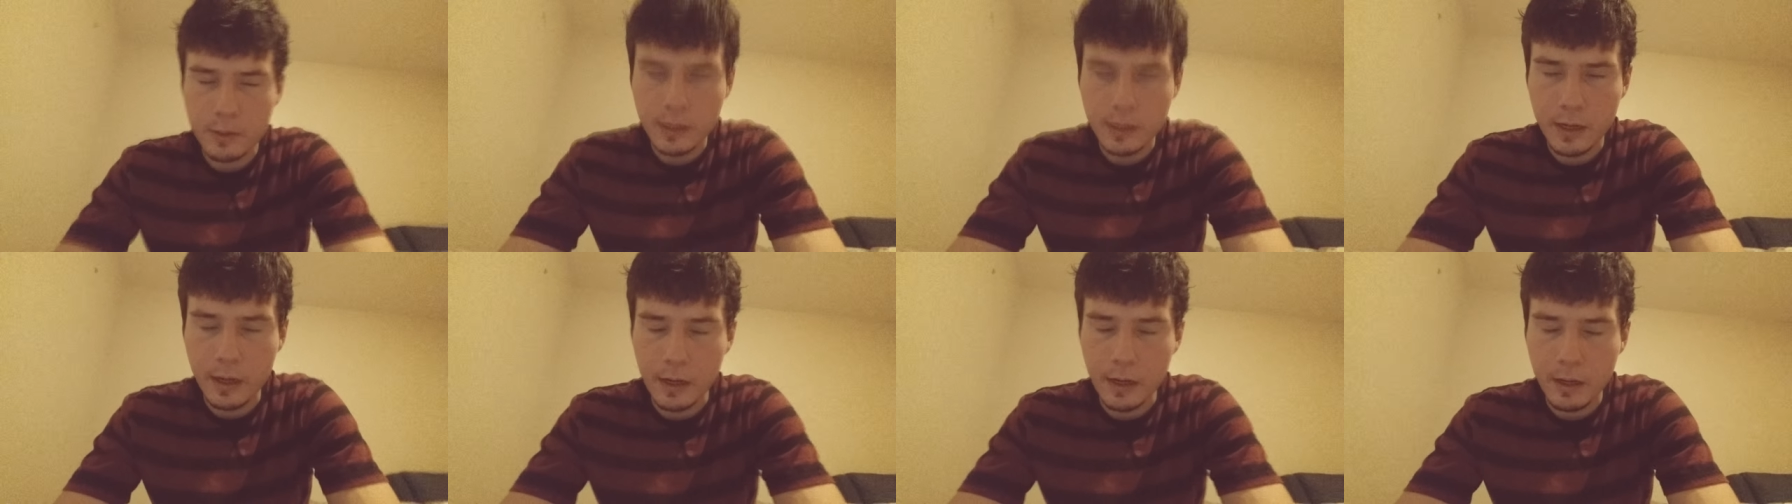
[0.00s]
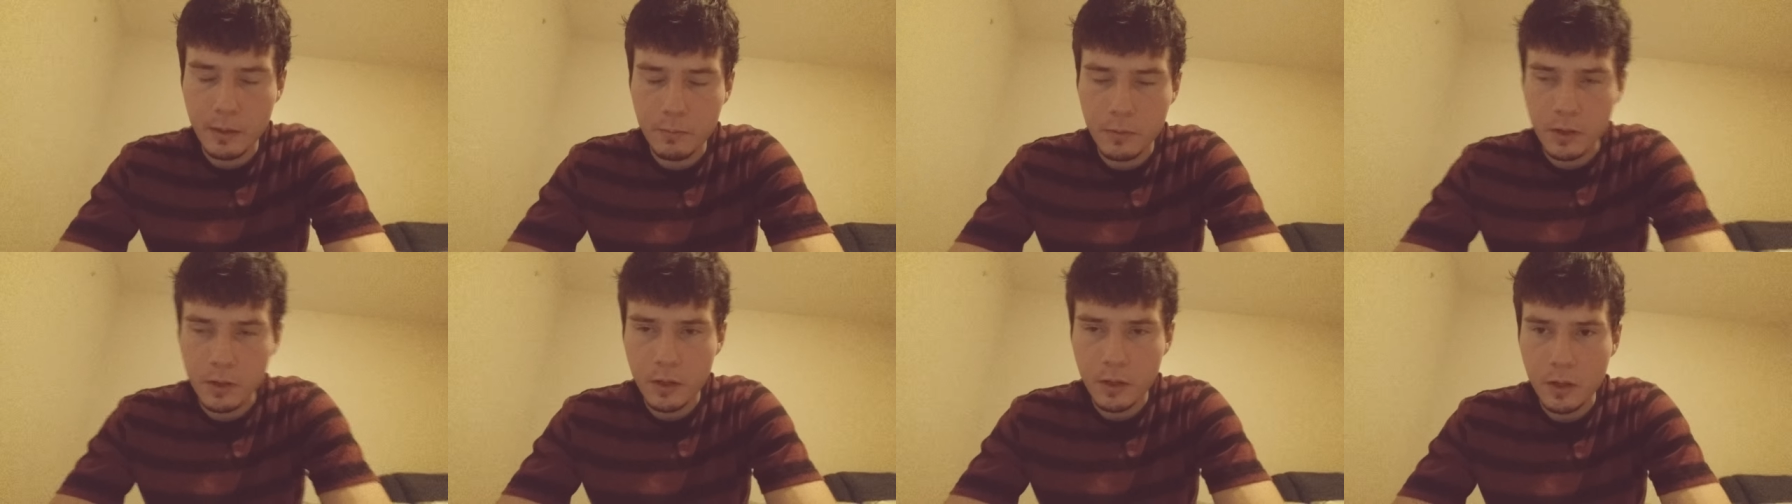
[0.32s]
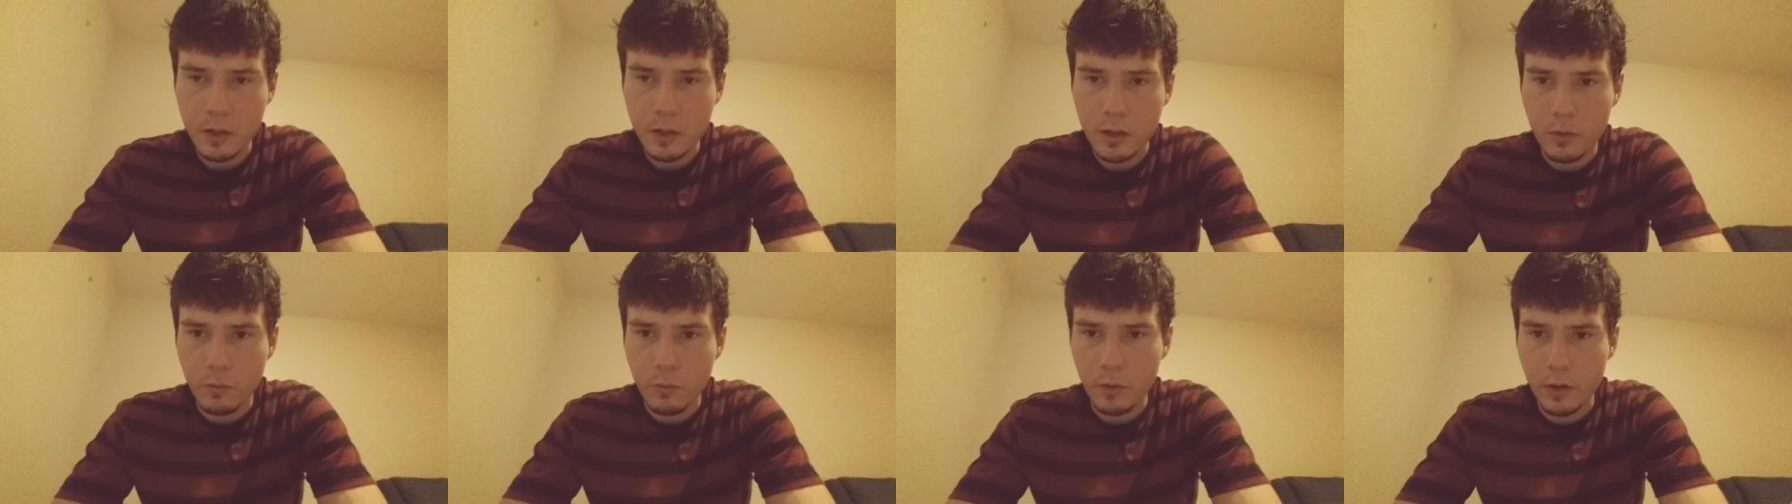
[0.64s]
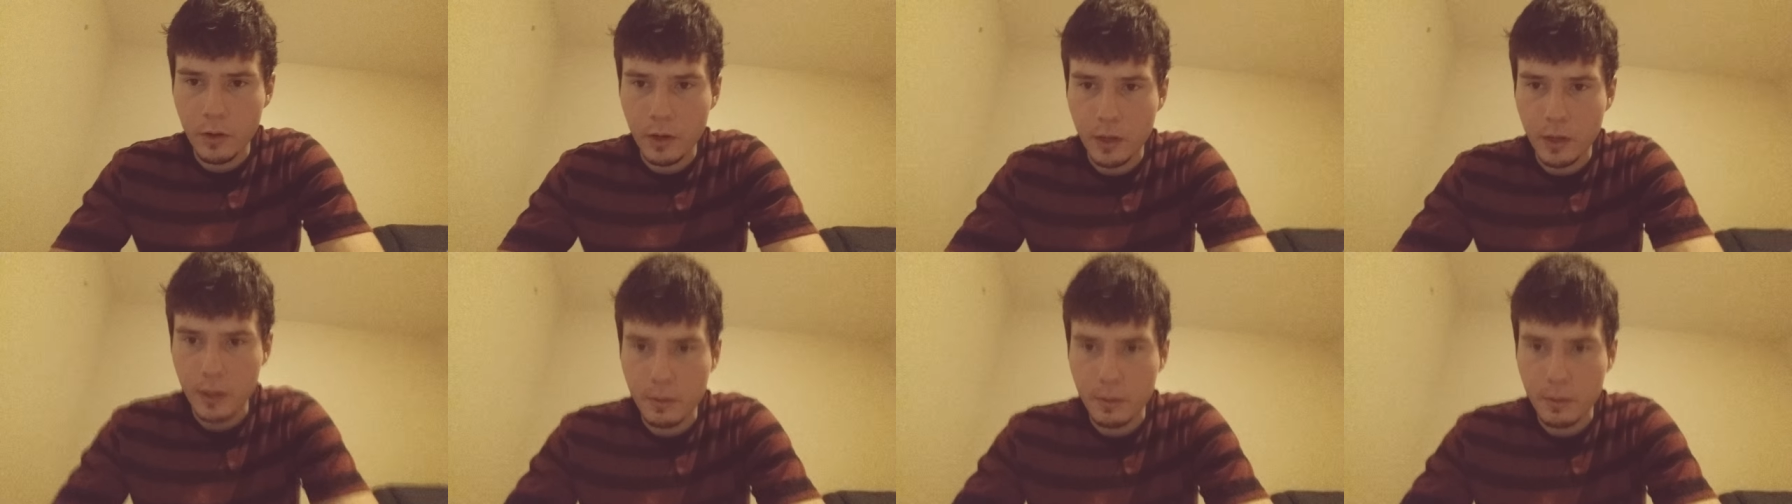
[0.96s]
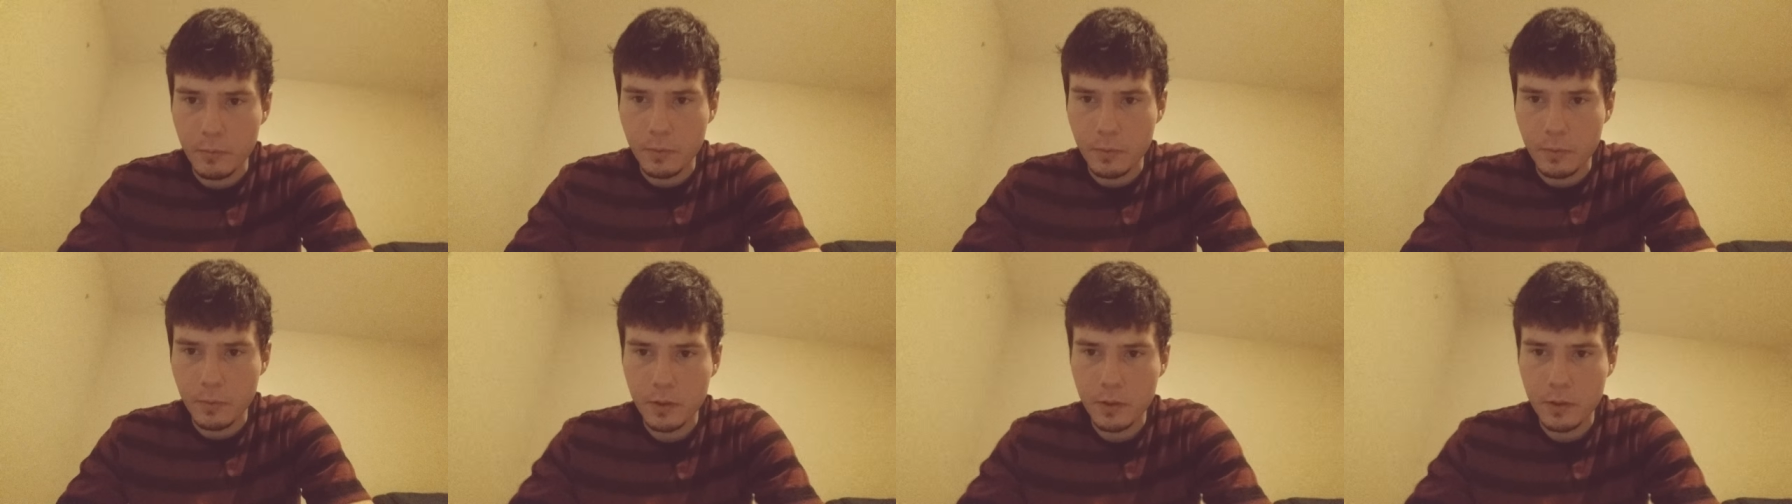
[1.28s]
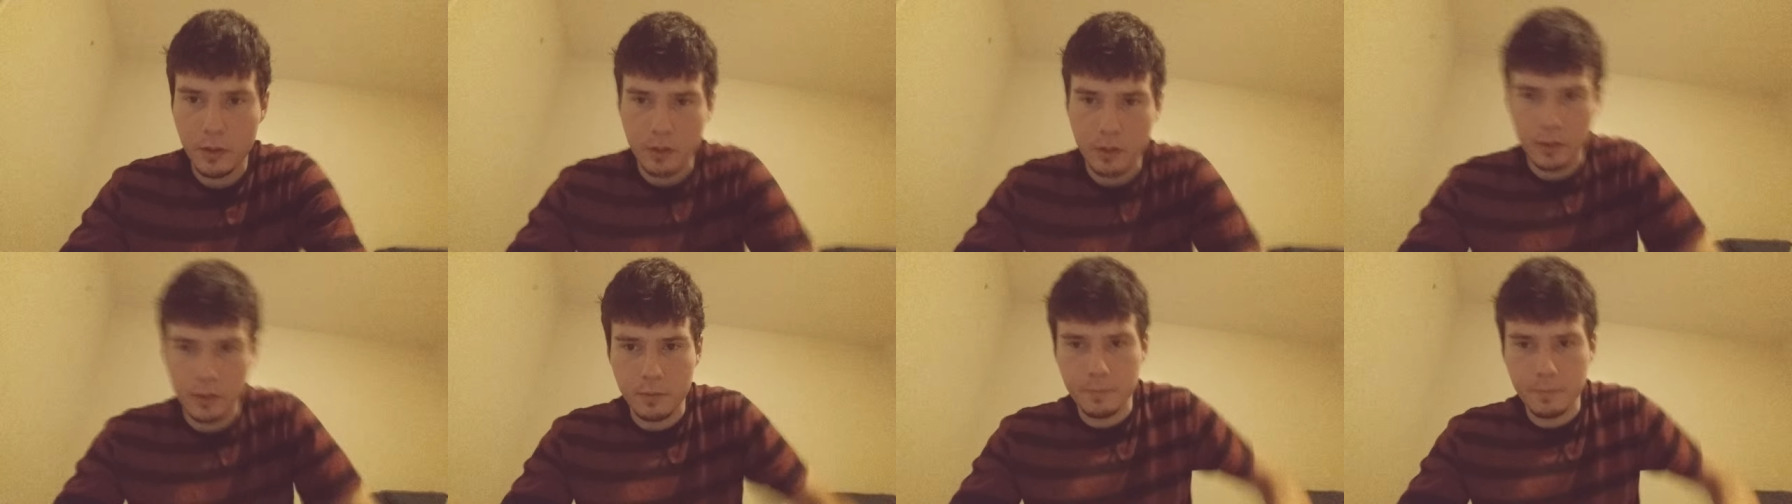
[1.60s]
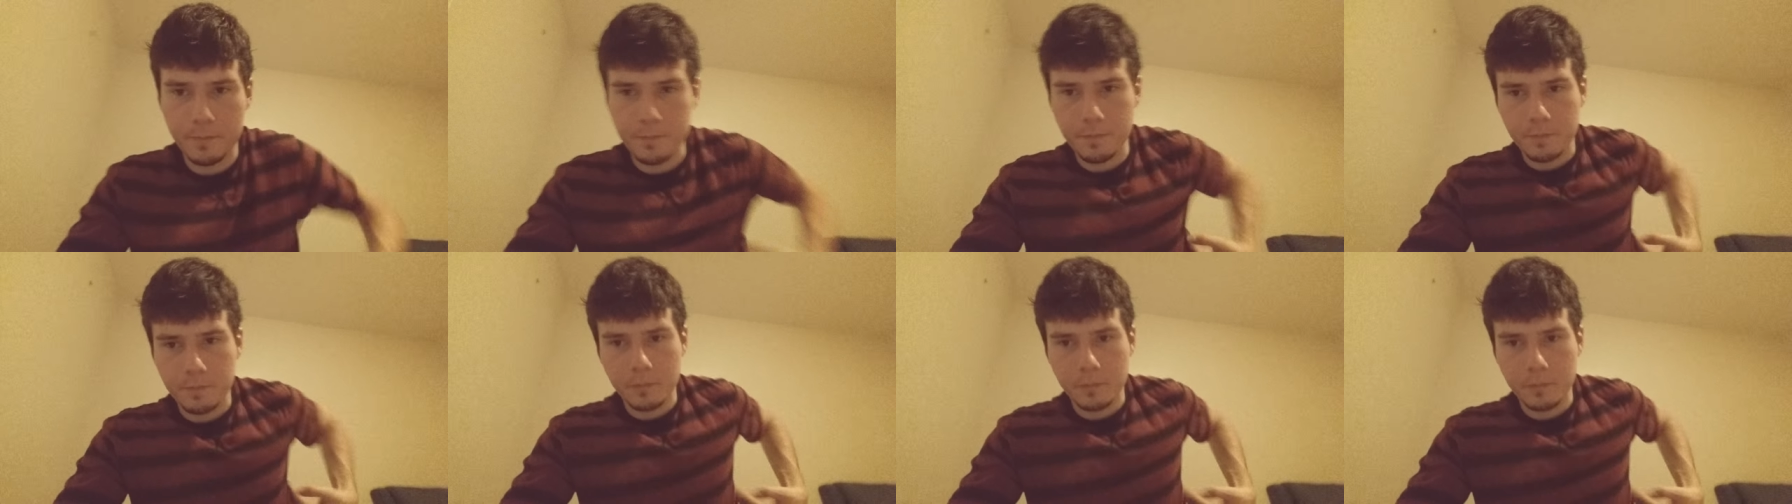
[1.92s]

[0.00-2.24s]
time where I'm um,